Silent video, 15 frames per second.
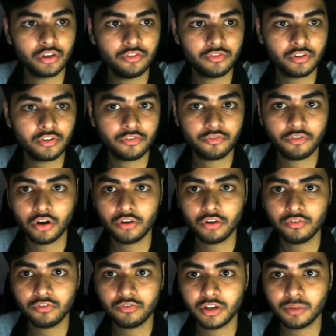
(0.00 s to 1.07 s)
the
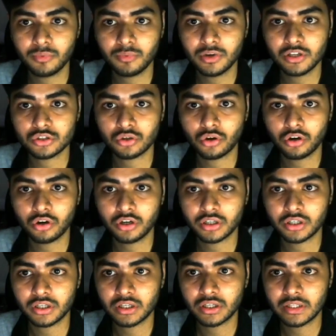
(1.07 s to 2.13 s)
following variable is not
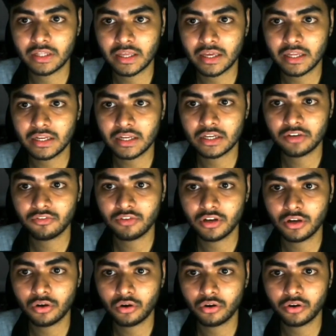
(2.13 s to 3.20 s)
there, it will
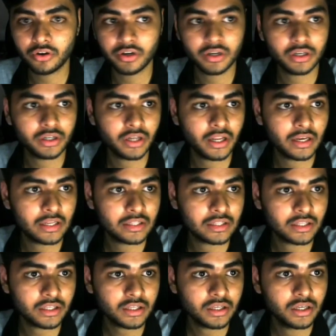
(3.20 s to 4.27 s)
not return
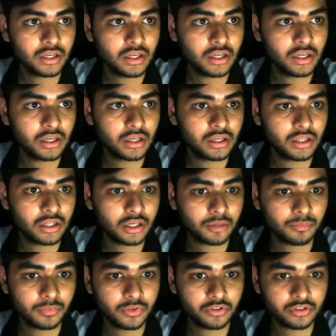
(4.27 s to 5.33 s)
anything.
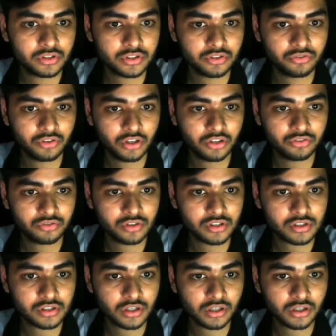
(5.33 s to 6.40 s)
Let me just change
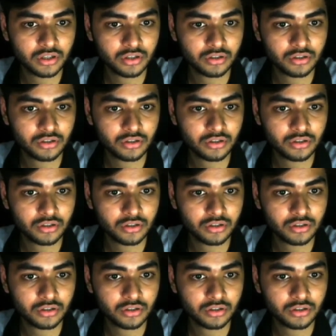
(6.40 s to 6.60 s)
this thing